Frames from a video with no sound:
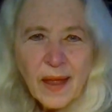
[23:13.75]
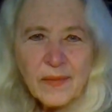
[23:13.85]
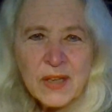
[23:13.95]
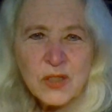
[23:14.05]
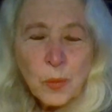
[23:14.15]

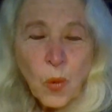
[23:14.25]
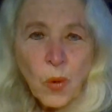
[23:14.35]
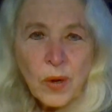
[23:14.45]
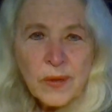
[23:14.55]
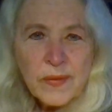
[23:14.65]
they
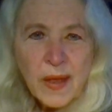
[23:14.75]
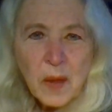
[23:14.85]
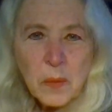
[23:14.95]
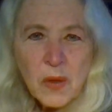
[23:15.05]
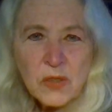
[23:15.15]
supported
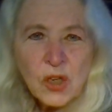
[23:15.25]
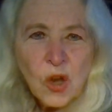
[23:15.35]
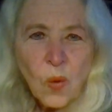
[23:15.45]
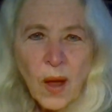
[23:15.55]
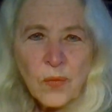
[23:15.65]
them to
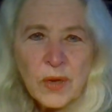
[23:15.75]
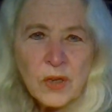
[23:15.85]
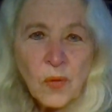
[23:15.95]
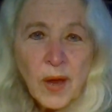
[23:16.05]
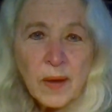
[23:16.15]
go out
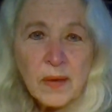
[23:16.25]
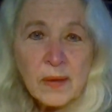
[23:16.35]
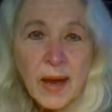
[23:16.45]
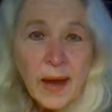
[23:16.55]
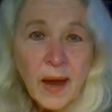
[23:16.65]
and create
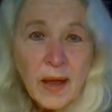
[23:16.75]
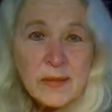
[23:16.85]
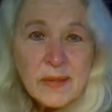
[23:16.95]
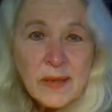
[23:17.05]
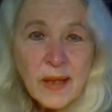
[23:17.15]

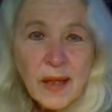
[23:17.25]
chaos.